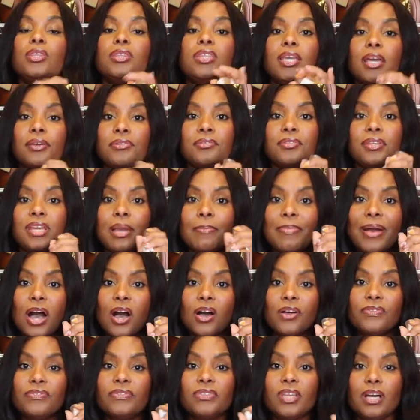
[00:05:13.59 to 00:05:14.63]
The other thing
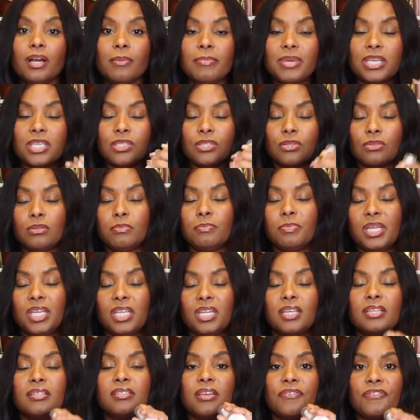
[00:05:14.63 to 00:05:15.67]
about the Mixsoon
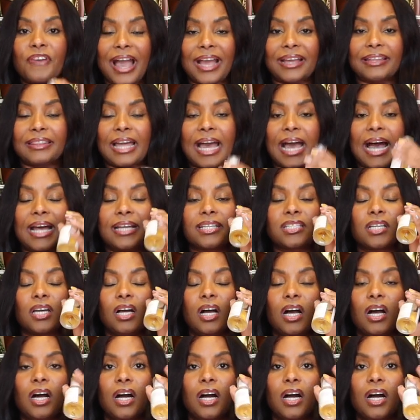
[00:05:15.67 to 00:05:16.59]
Bean is the fact that